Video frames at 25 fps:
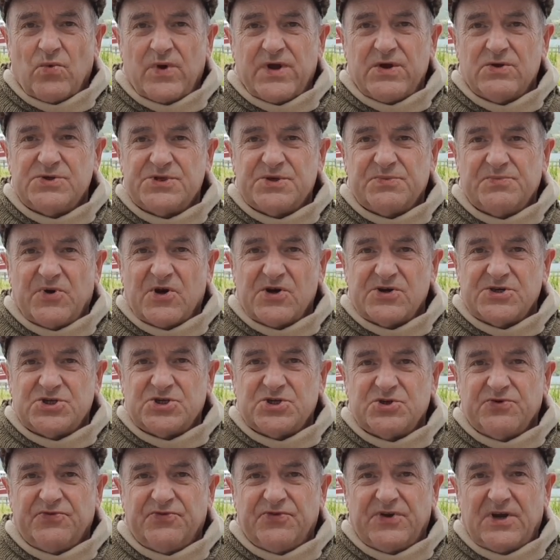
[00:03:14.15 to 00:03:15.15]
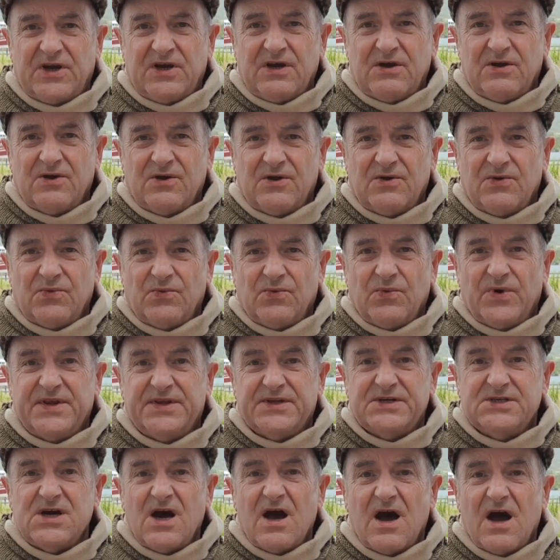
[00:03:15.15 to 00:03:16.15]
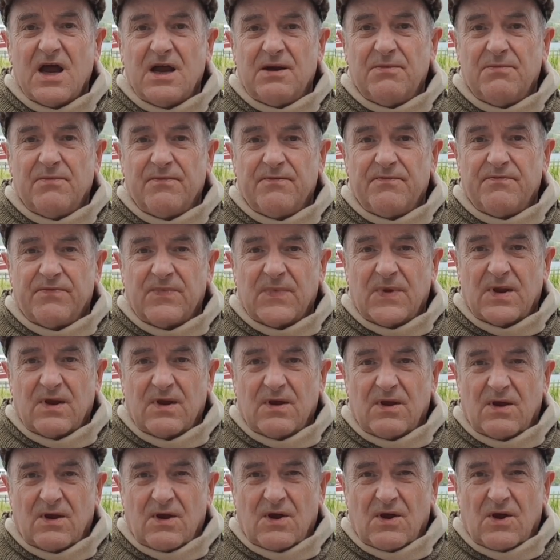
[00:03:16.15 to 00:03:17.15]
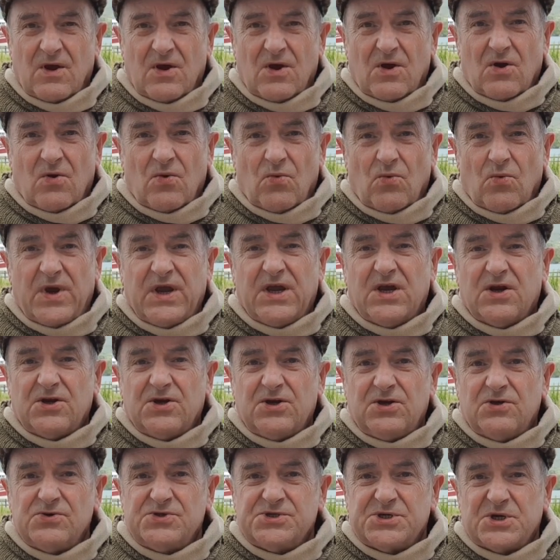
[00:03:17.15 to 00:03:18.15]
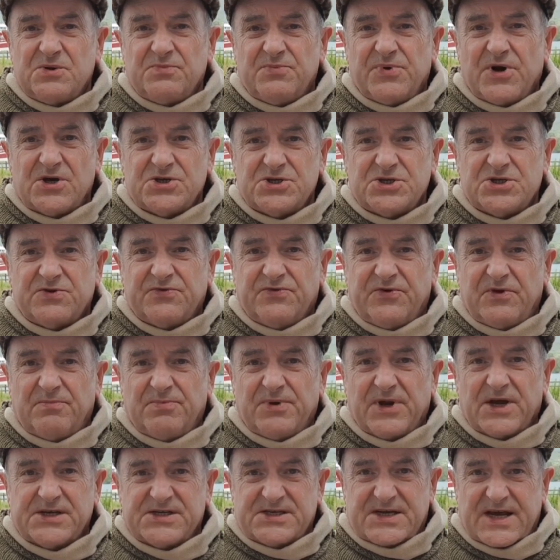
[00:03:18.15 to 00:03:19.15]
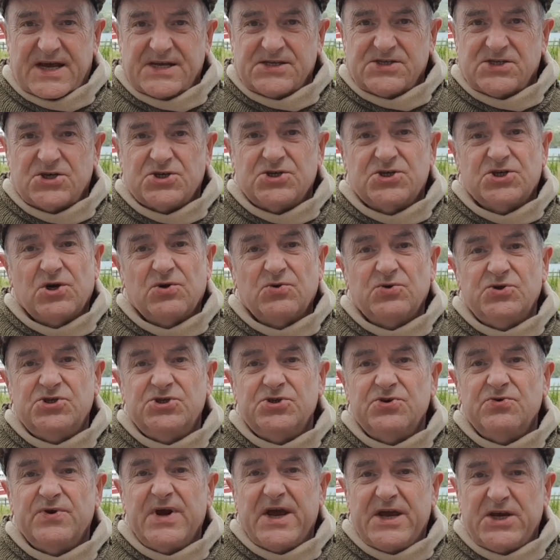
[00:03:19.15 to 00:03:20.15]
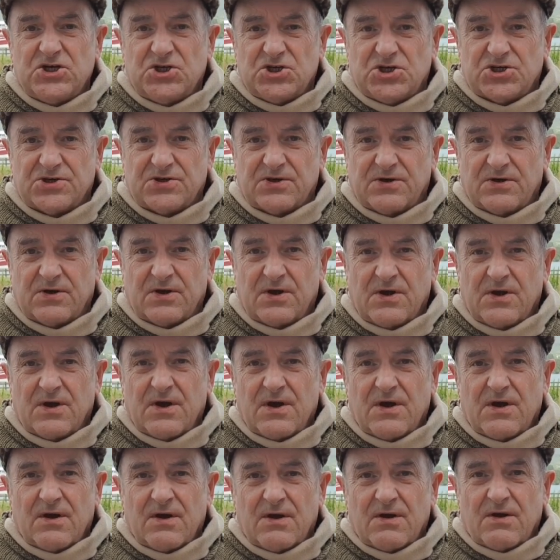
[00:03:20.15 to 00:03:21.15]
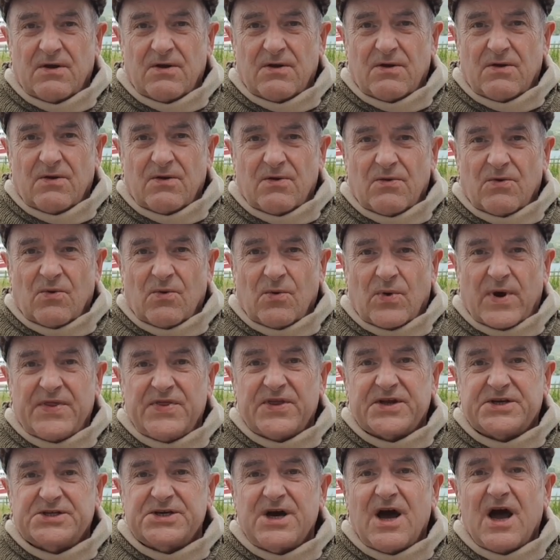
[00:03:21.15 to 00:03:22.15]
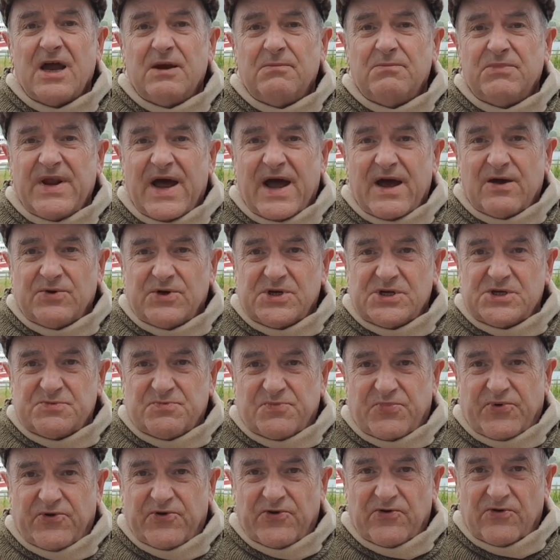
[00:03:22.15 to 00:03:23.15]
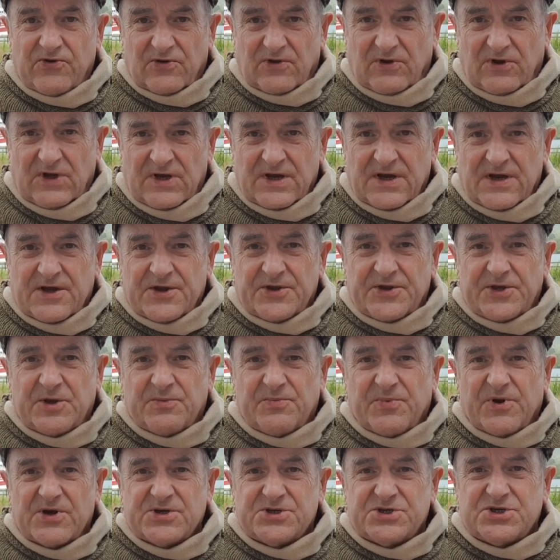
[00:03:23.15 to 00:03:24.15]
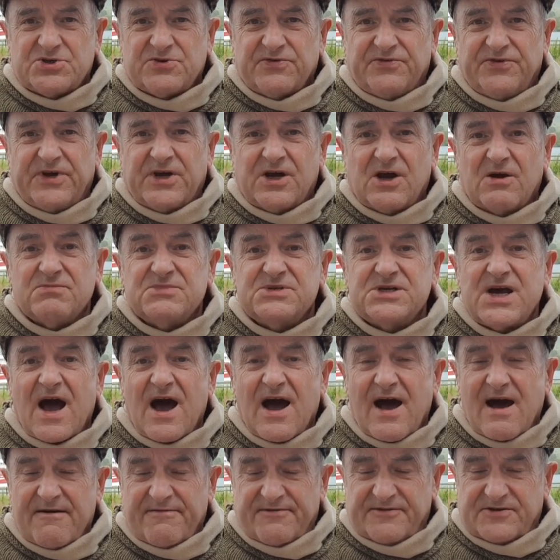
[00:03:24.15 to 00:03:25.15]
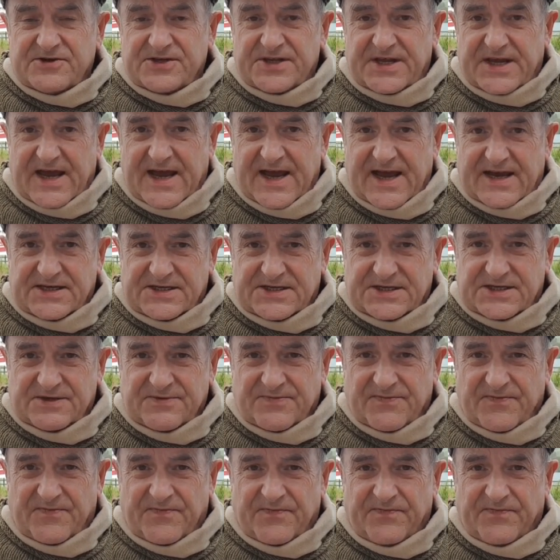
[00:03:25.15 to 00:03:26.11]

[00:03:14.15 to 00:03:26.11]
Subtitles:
We use apostrophe with time. We can use an apostrophe plus S to show duration. When the time noun is plural, the apostrophe comes after the S.